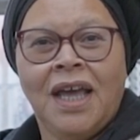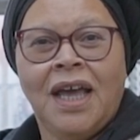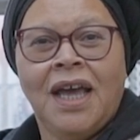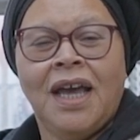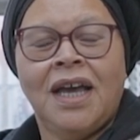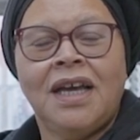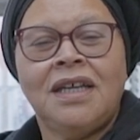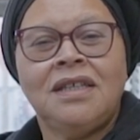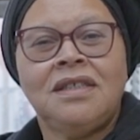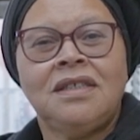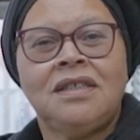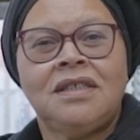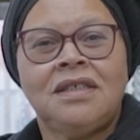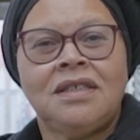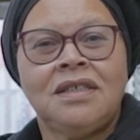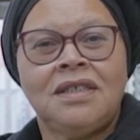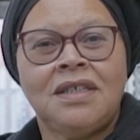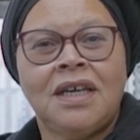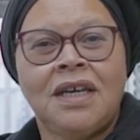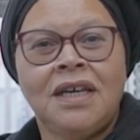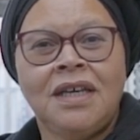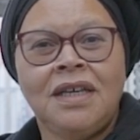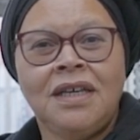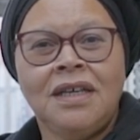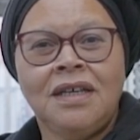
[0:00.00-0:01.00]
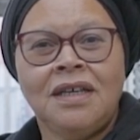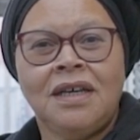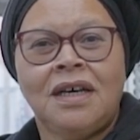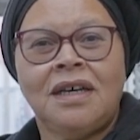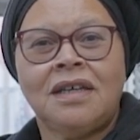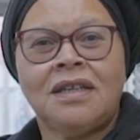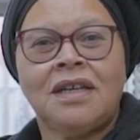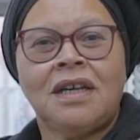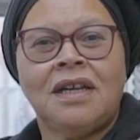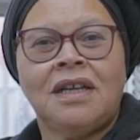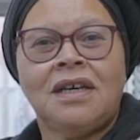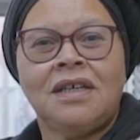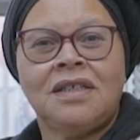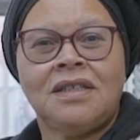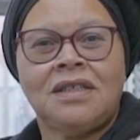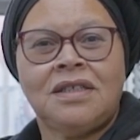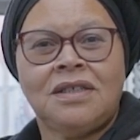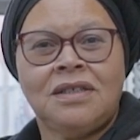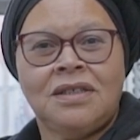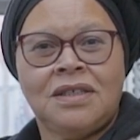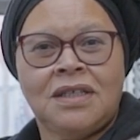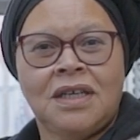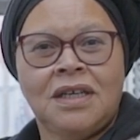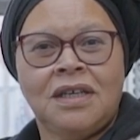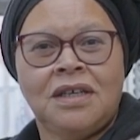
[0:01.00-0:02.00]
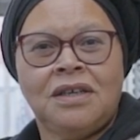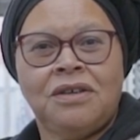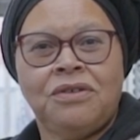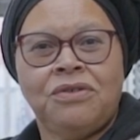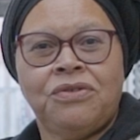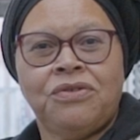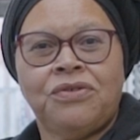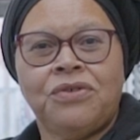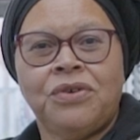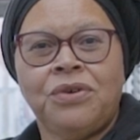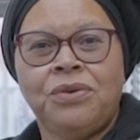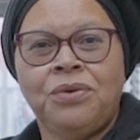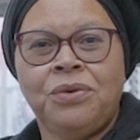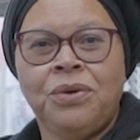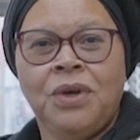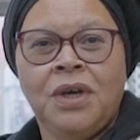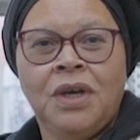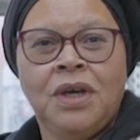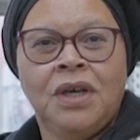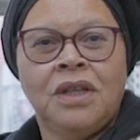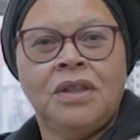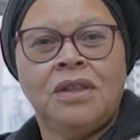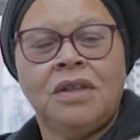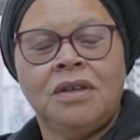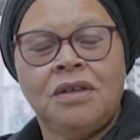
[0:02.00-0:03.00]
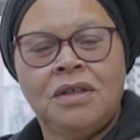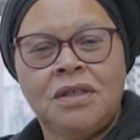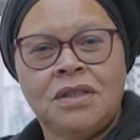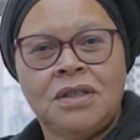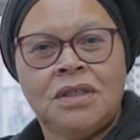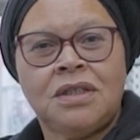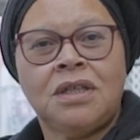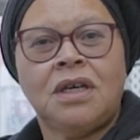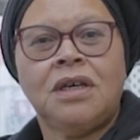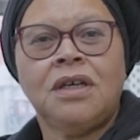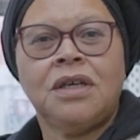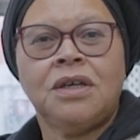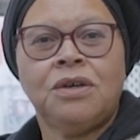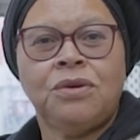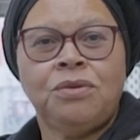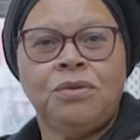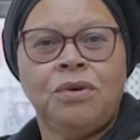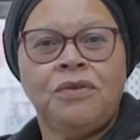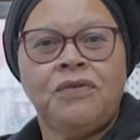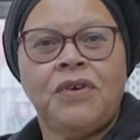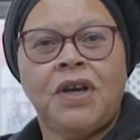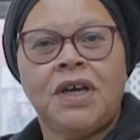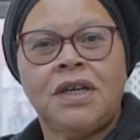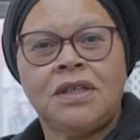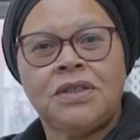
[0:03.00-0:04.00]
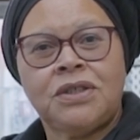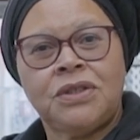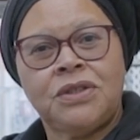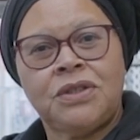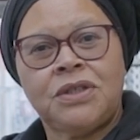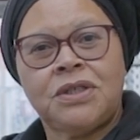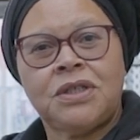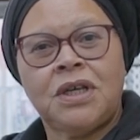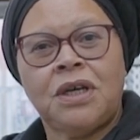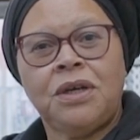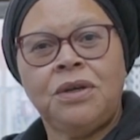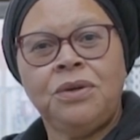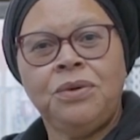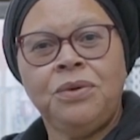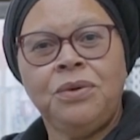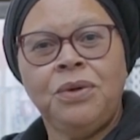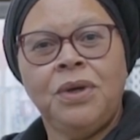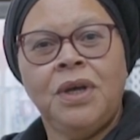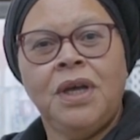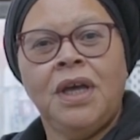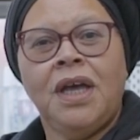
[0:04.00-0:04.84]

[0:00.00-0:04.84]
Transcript: And today I'd like to take you through the cycle of how to sow